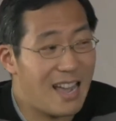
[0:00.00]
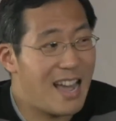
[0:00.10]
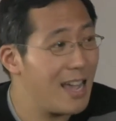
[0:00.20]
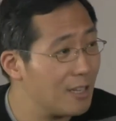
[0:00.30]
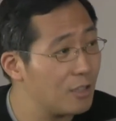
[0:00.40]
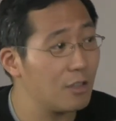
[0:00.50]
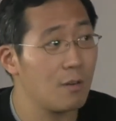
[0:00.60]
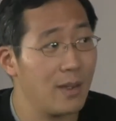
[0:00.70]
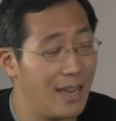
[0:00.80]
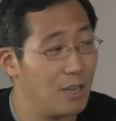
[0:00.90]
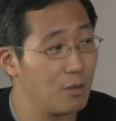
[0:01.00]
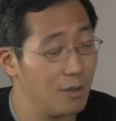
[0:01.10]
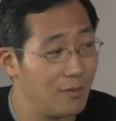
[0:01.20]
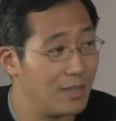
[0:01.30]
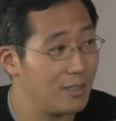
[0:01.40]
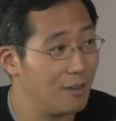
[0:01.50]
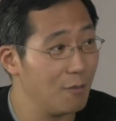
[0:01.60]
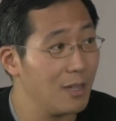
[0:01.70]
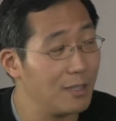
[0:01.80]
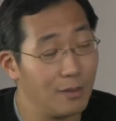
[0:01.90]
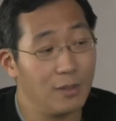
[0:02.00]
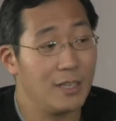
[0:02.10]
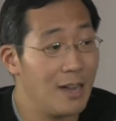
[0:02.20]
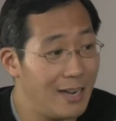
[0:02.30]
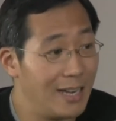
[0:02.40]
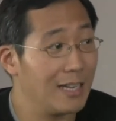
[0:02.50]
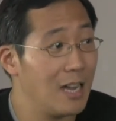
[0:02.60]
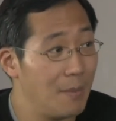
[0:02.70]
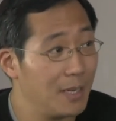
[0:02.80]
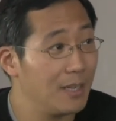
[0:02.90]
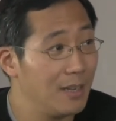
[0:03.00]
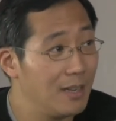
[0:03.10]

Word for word: I consider my angel investing relatively non economic.